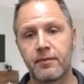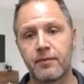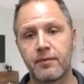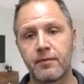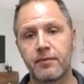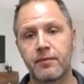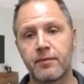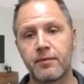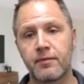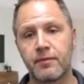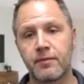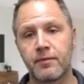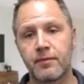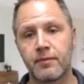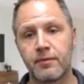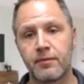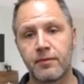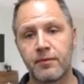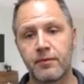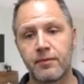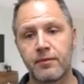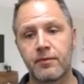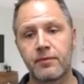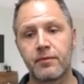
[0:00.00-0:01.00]

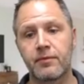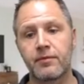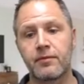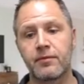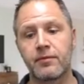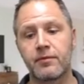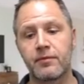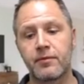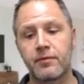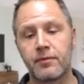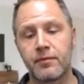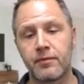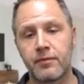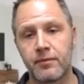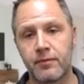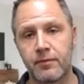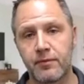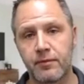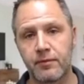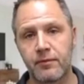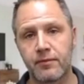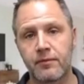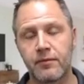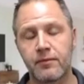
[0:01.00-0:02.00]

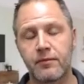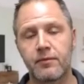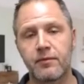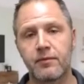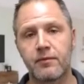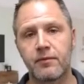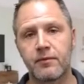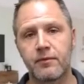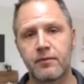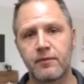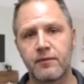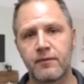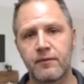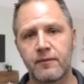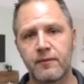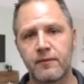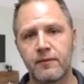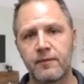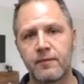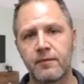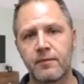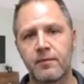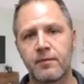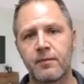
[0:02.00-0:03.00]

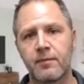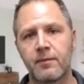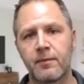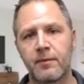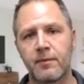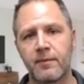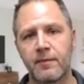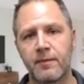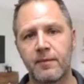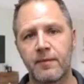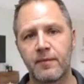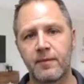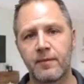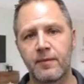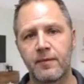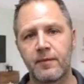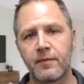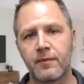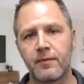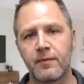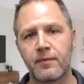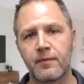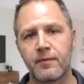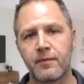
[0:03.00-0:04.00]

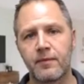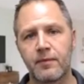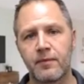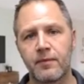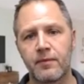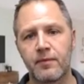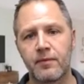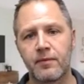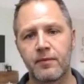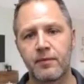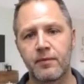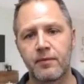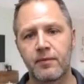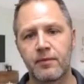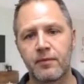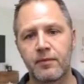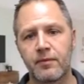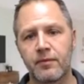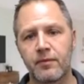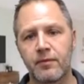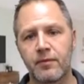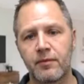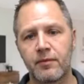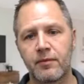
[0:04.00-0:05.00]

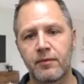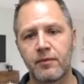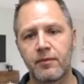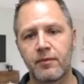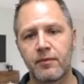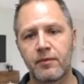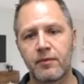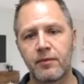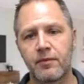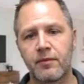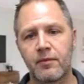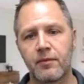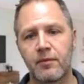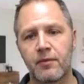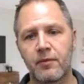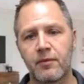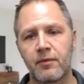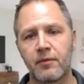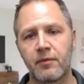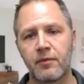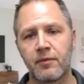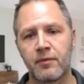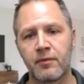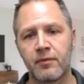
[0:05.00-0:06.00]

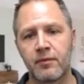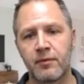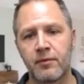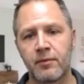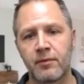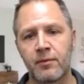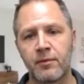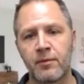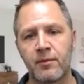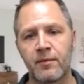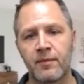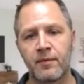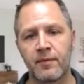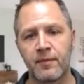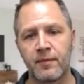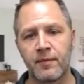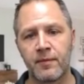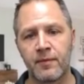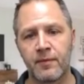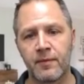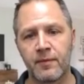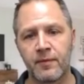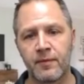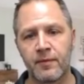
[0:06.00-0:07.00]

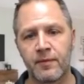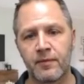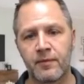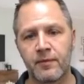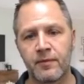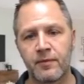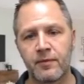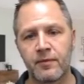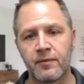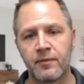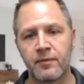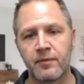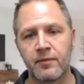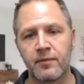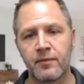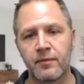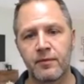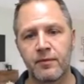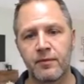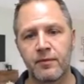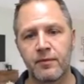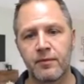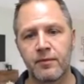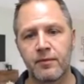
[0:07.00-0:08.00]
[no speech]